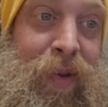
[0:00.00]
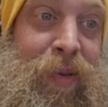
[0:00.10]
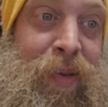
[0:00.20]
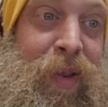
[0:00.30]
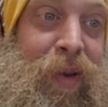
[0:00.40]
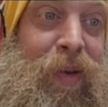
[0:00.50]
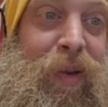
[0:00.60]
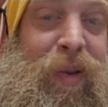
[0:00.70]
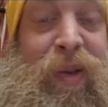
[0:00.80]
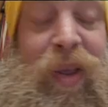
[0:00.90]
than
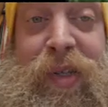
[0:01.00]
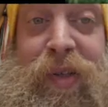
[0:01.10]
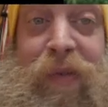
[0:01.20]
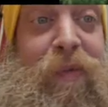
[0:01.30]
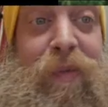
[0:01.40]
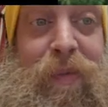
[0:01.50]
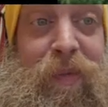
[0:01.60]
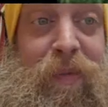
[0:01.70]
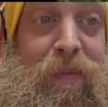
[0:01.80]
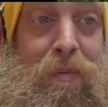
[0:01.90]
it is in
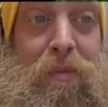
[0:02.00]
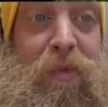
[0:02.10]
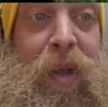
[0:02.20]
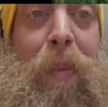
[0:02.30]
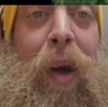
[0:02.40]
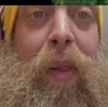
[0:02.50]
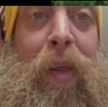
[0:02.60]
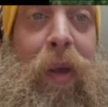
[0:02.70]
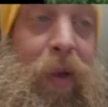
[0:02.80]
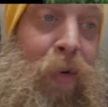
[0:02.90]

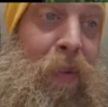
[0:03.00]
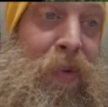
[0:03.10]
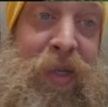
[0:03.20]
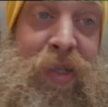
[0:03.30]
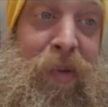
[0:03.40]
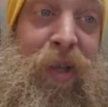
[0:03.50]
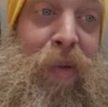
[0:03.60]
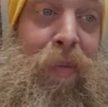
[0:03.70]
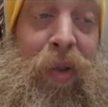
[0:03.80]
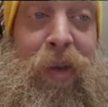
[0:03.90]
Kabbalah. It represents something
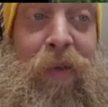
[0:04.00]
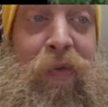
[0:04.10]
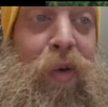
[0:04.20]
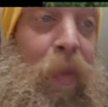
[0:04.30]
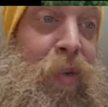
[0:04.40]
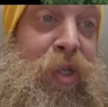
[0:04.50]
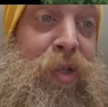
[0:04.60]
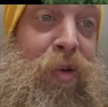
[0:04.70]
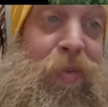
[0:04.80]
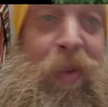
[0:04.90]
completely different. It represents
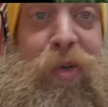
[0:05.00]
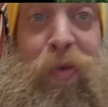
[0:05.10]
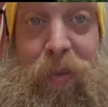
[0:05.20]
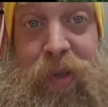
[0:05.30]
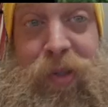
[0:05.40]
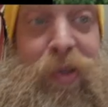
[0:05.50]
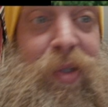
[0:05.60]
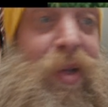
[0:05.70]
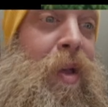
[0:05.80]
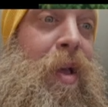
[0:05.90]
our spatial
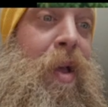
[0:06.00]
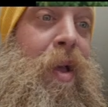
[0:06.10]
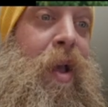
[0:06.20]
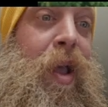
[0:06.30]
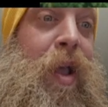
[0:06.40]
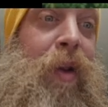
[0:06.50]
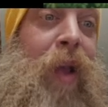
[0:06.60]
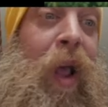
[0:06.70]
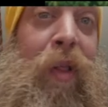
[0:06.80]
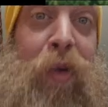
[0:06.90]
dimensions and
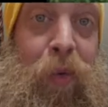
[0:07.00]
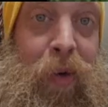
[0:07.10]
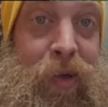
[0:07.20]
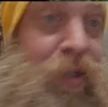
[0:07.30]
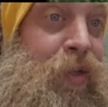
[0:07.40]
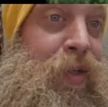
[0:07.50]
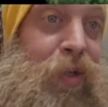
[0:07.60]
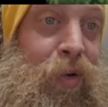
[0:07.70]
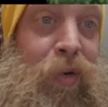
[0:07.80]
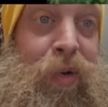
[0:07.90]
allegories
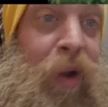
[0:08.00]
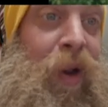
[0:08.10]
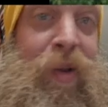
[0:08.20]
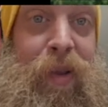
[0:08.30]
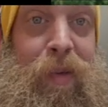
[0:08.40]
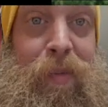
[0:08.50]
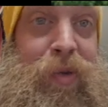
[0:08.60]
to connect them